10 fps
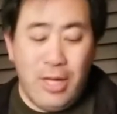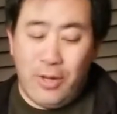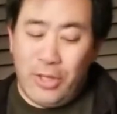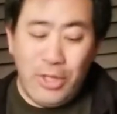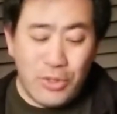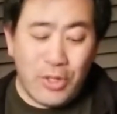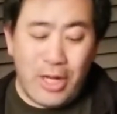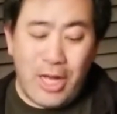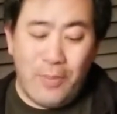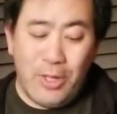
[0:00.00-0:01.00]
Things are going to
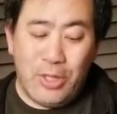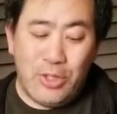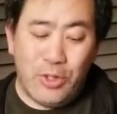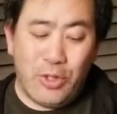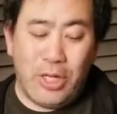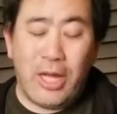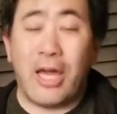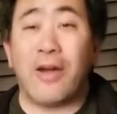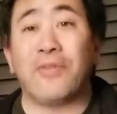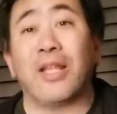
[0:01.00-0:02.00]
happen is you're going to
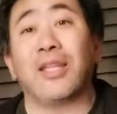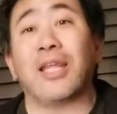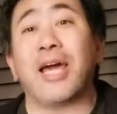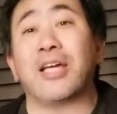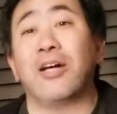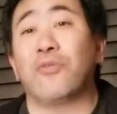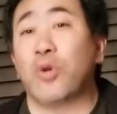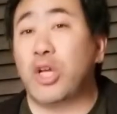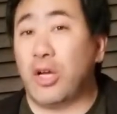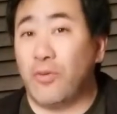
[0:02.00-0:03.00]
have the lack of
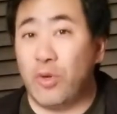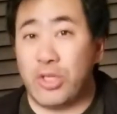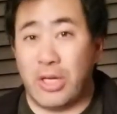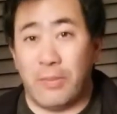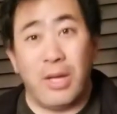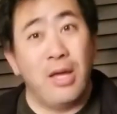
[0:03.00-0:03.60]
recovery time.